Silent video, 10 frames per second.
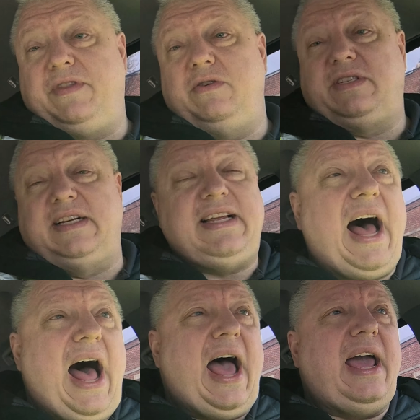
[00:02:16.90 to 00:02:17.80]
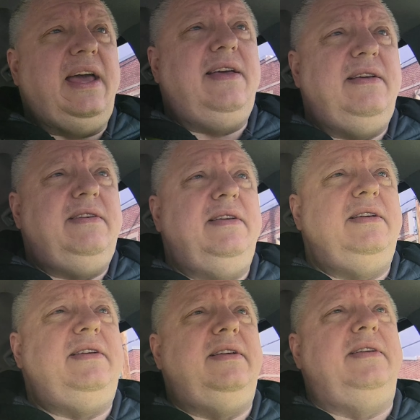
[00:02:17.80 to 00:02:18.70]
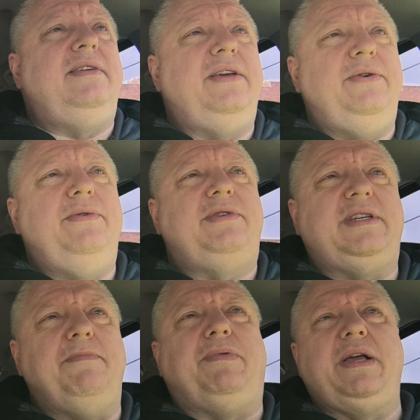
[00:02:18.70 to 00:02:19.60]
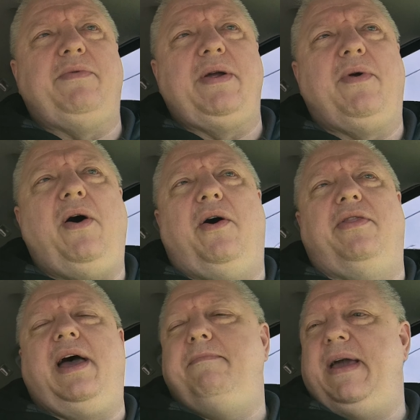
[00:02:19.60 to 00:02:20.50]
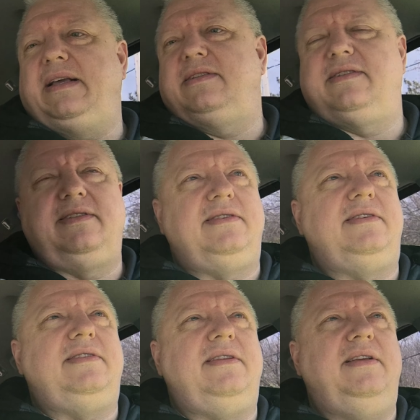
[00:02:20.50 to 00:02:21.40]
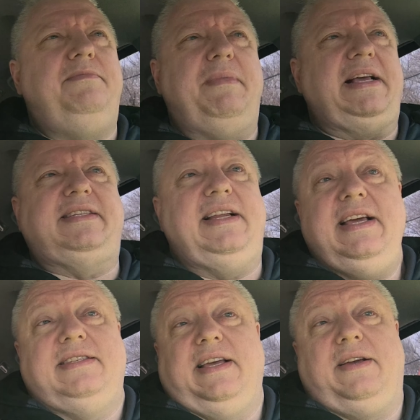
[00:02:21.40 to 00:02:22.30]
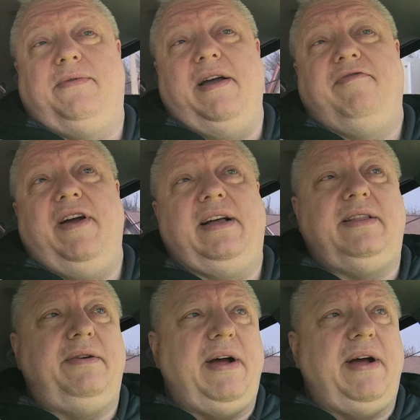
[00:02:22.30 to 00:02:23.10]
if there's a tie, you simply re-roll. That makes it easy, quite frankly,